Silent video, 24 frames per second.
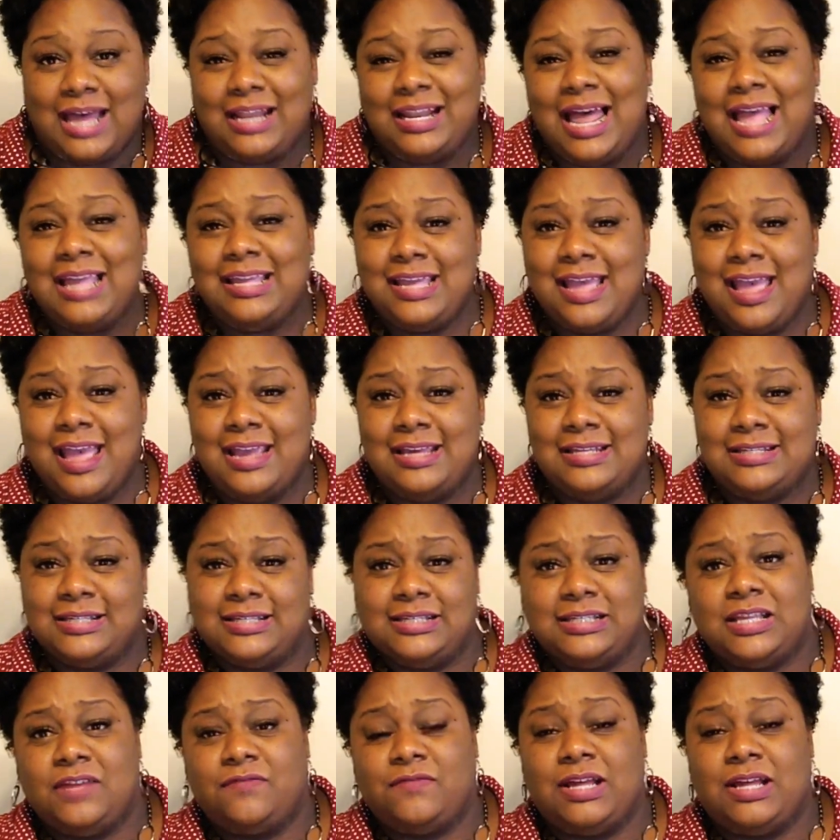I like cakes
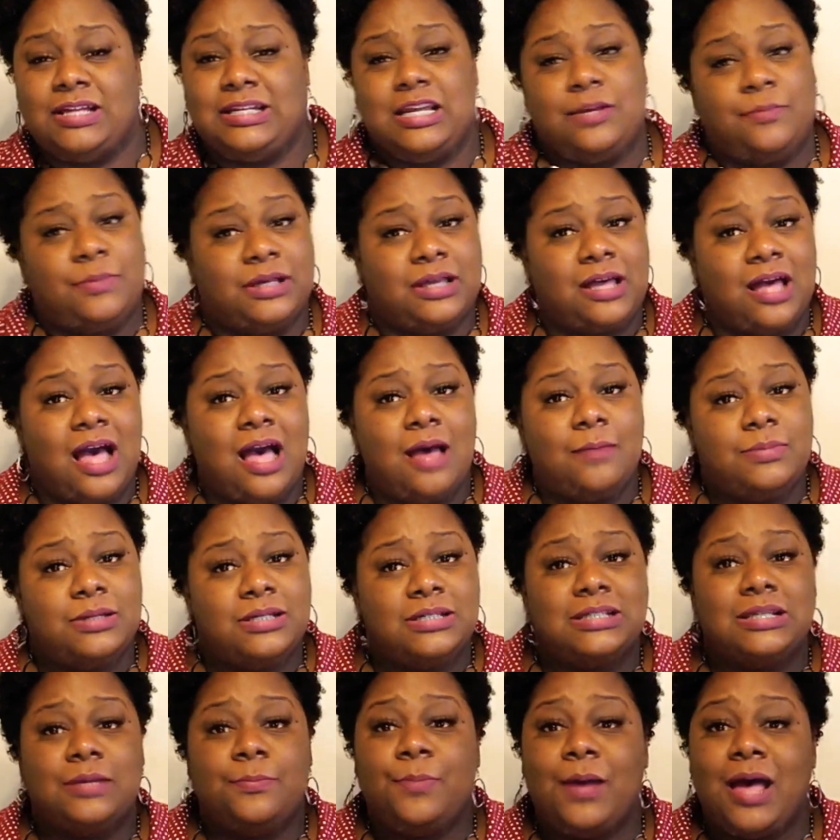and stuff like that, but
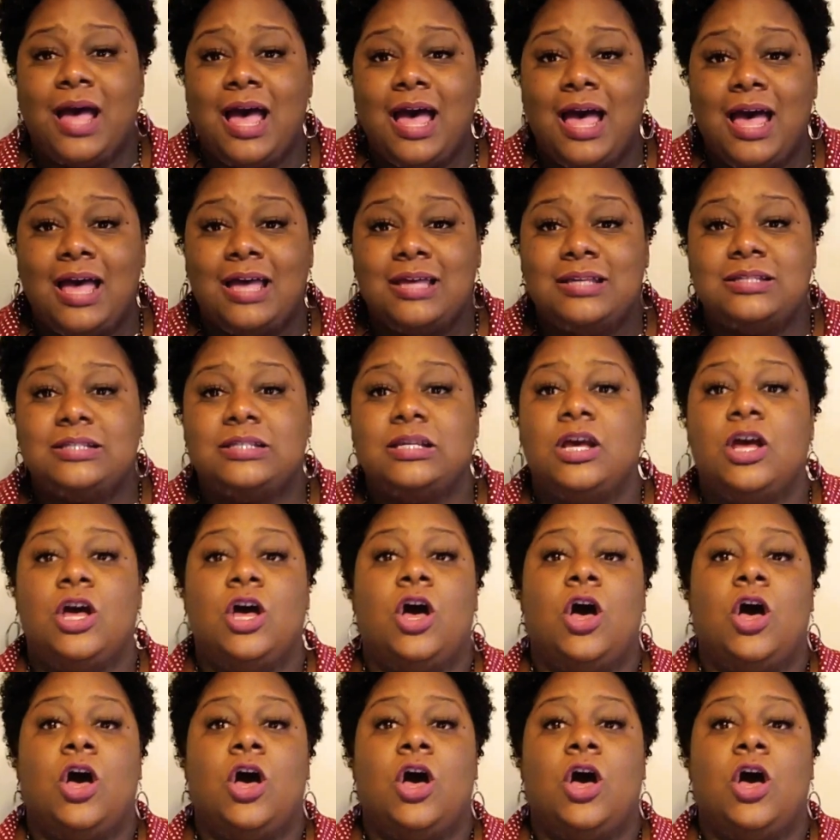cobblers and pies